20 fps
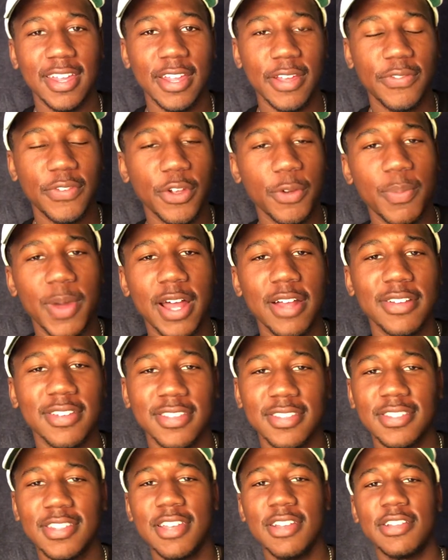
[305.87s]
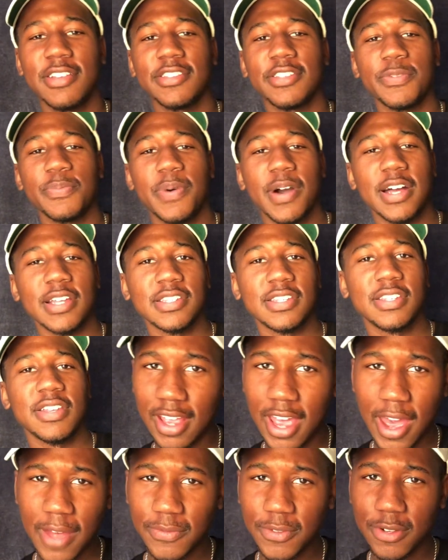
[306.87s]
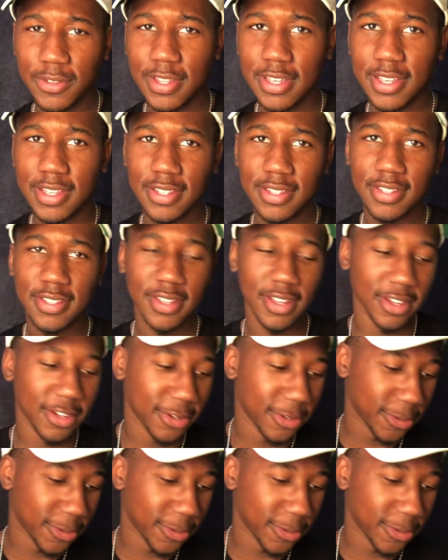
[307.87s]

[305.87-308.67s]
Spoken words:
And if your balance still isn't positive after this,